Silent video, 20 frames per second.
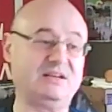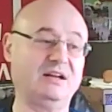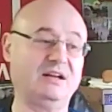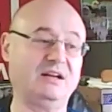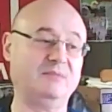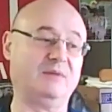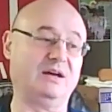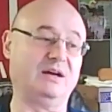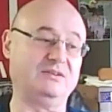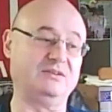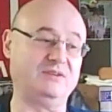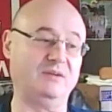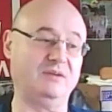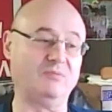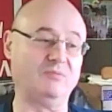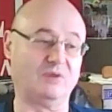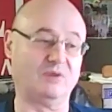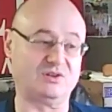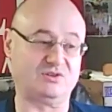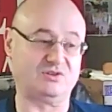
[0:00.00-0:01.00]
my dream
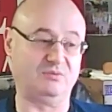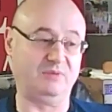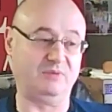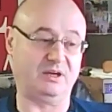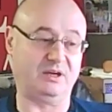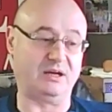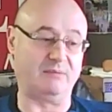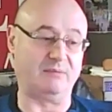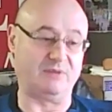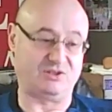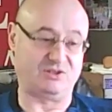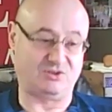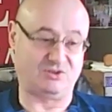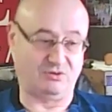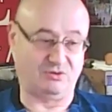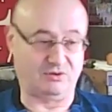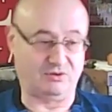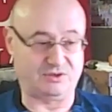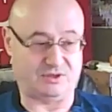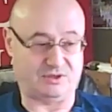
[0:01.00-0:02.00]
was to become a
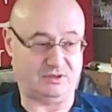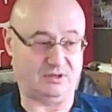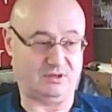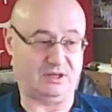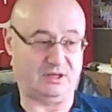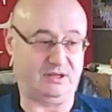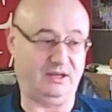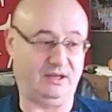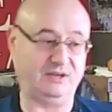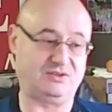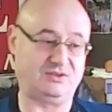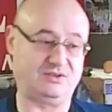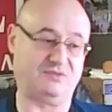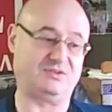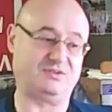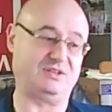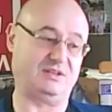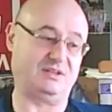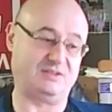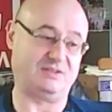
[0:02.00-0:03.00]
surgeon at the age of
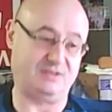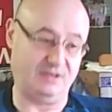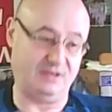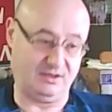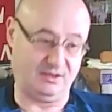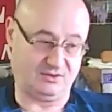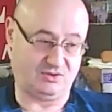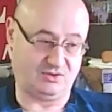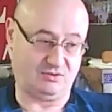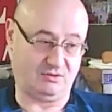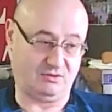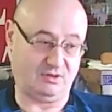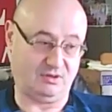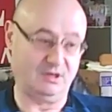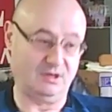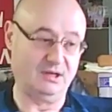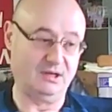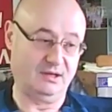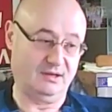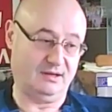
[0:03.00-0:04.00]
sixteen. So
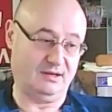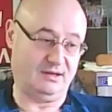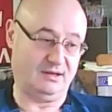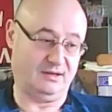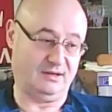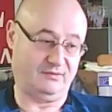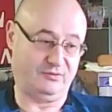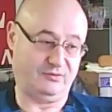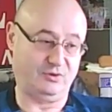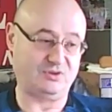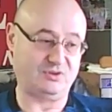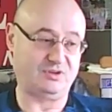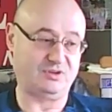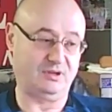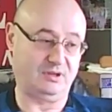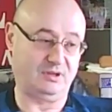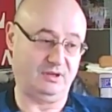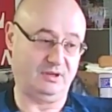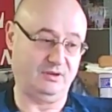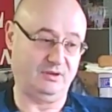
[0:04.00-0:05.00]

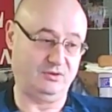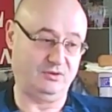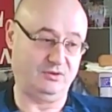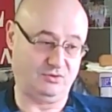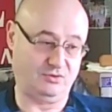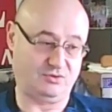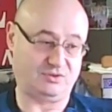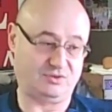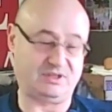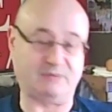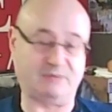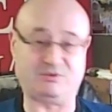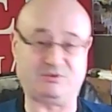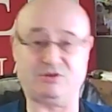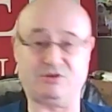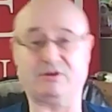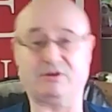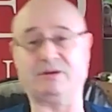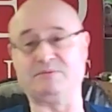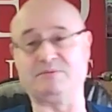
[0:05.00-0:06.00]
unfortunately, due to some
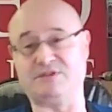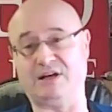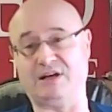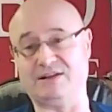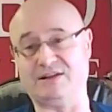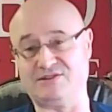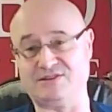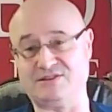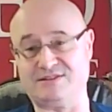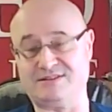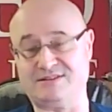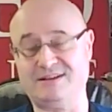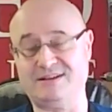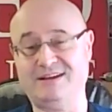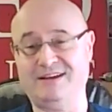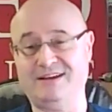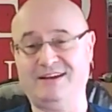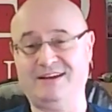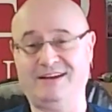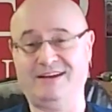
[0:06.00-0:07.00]
circumstances,
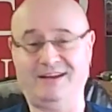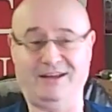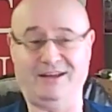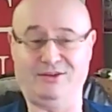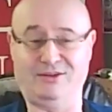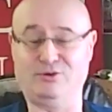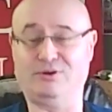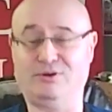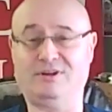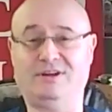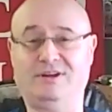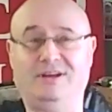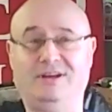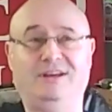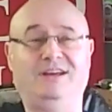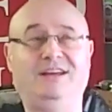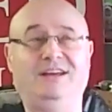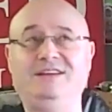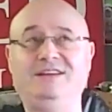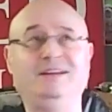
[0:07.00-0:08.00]
it, don't, it,
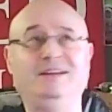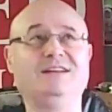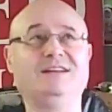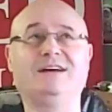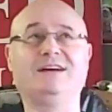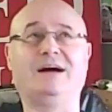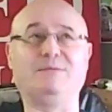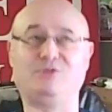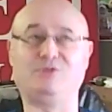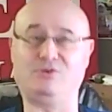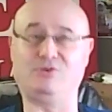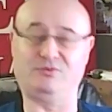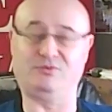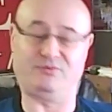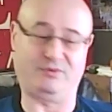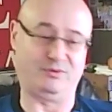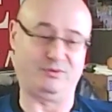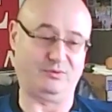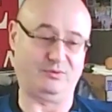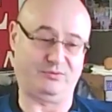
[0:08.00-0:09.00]
it didn't come to
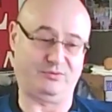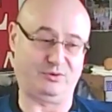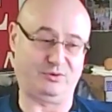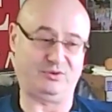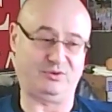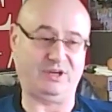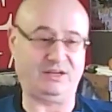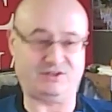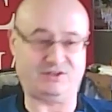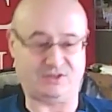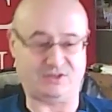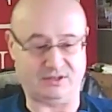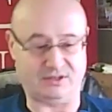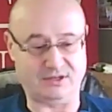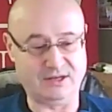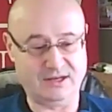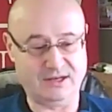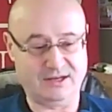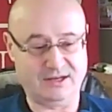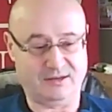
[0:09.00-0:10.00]
fruition.
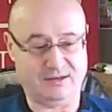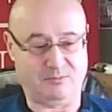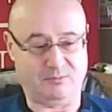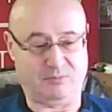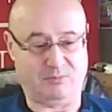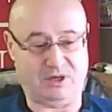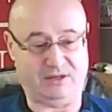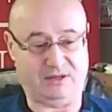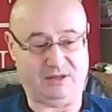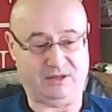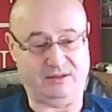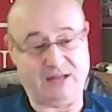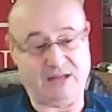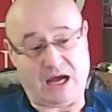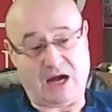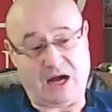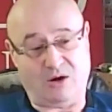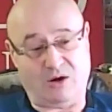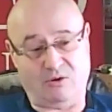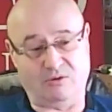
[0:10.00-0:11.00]
But
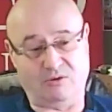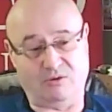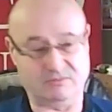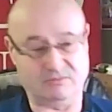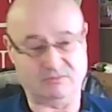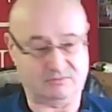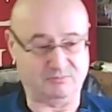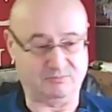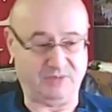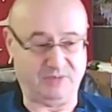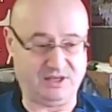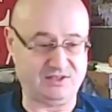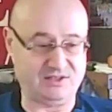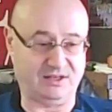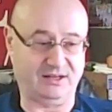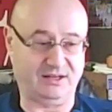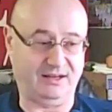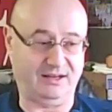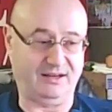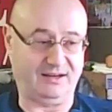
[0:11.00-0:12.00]
now,
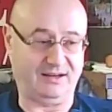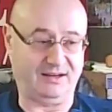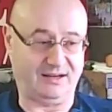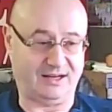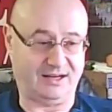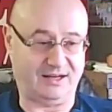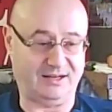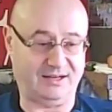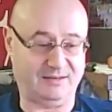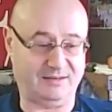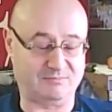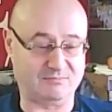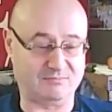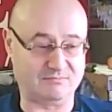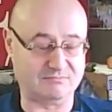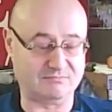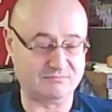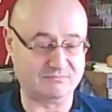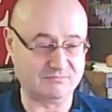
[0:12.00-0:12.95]
basically, I am